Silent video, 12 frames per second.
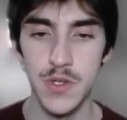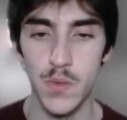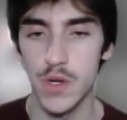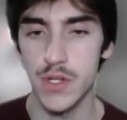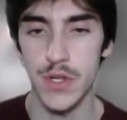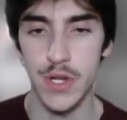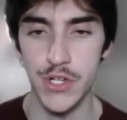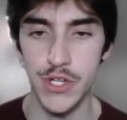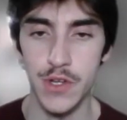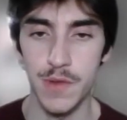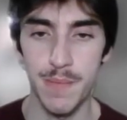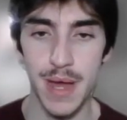so we're just going to
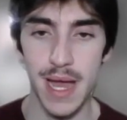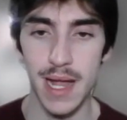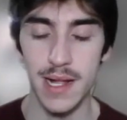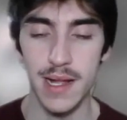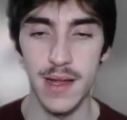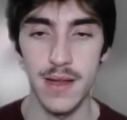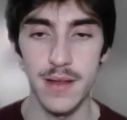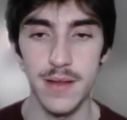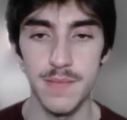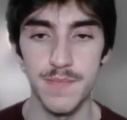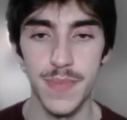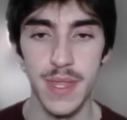shield back
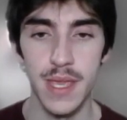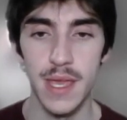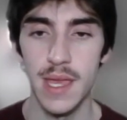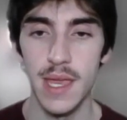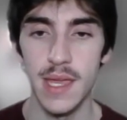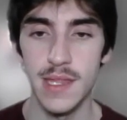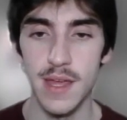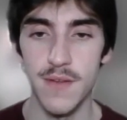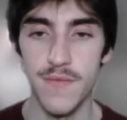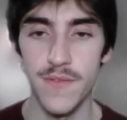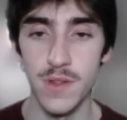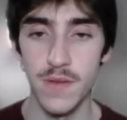and then
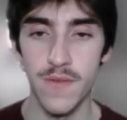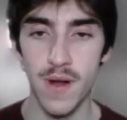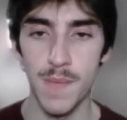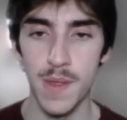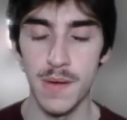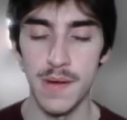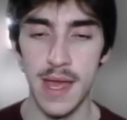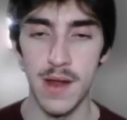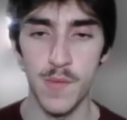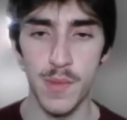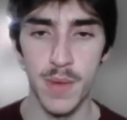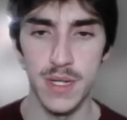fully farm them down
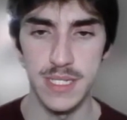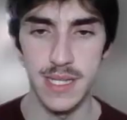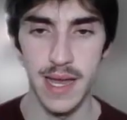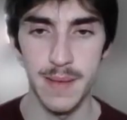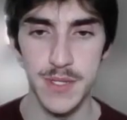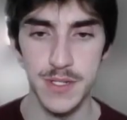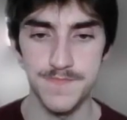with Mud Slaps.